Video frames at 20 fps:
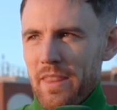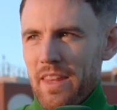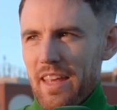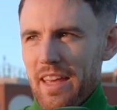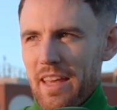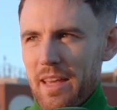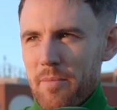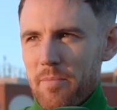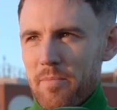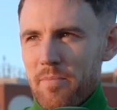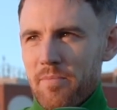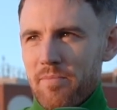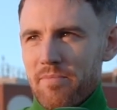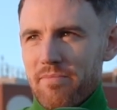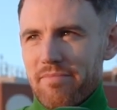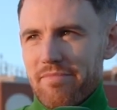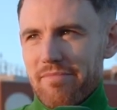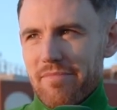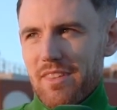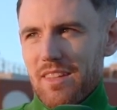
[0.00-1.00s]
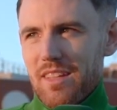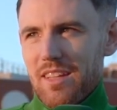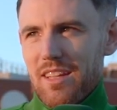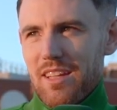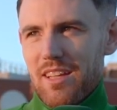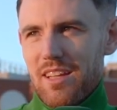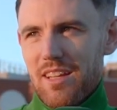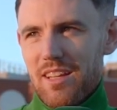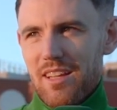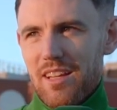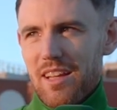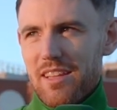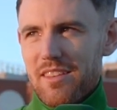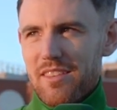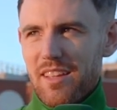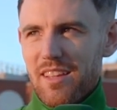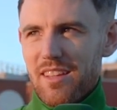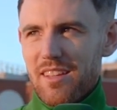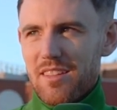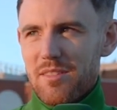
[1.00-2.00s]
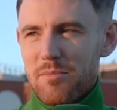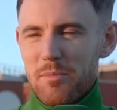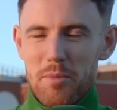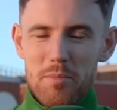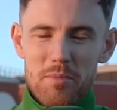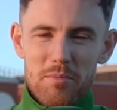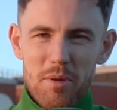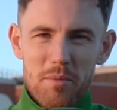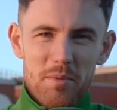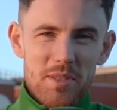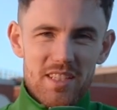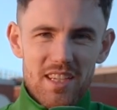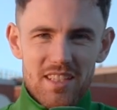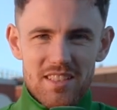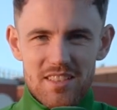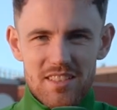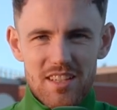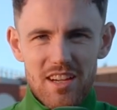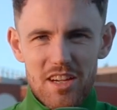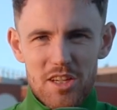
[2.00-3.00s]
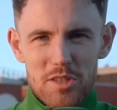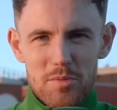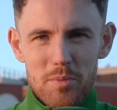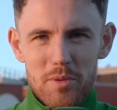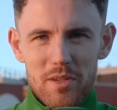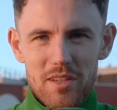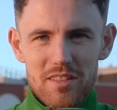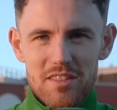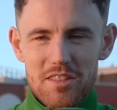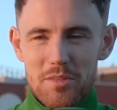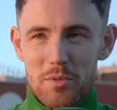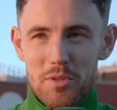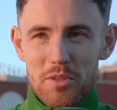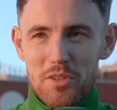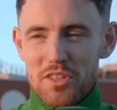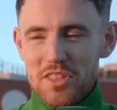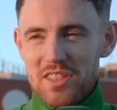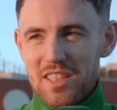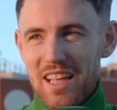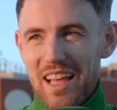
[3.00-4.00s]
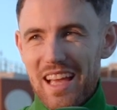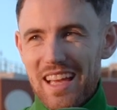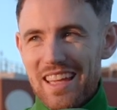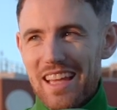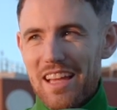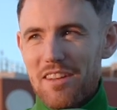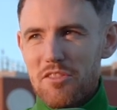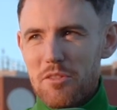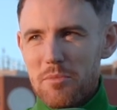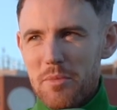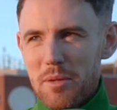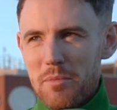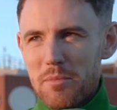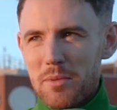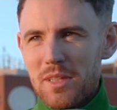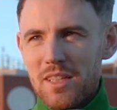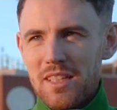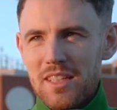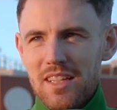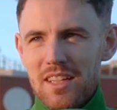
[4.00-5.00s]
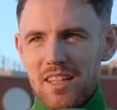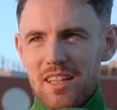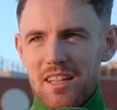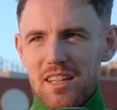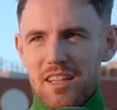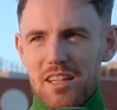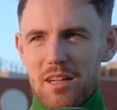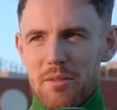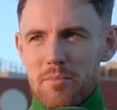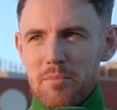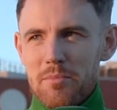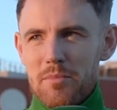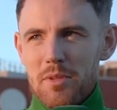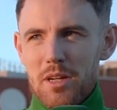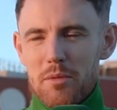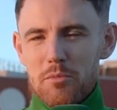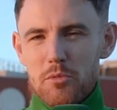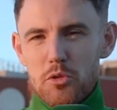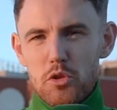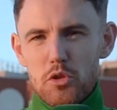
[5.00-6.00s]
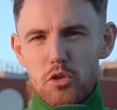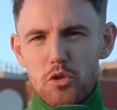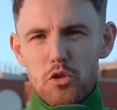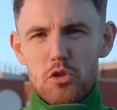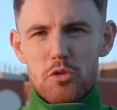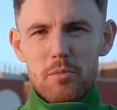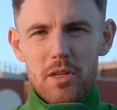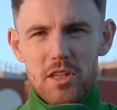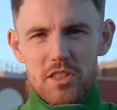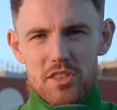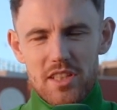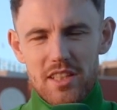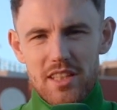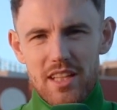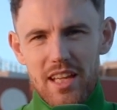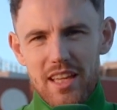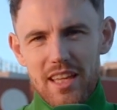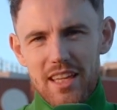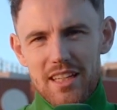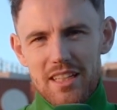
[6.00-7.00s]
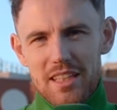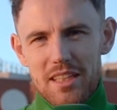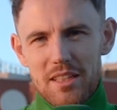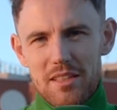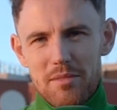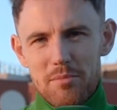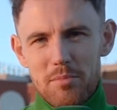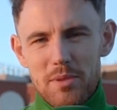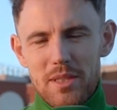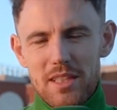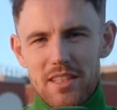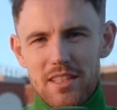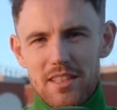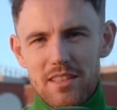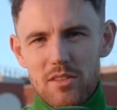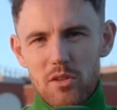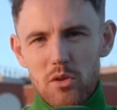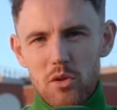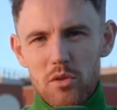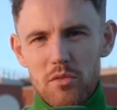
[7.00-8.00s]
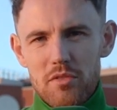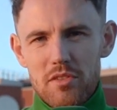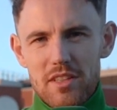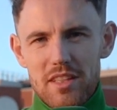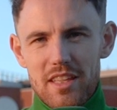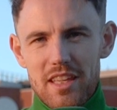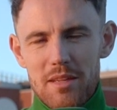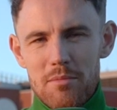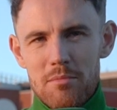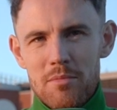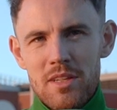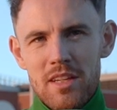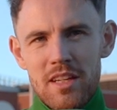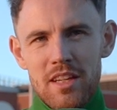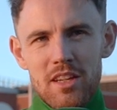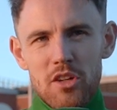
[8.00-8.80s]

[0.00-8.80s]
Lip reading: I think maybe 6 is harsh, but to be honest, I can't remember. I'm doing too much in that early period of the game.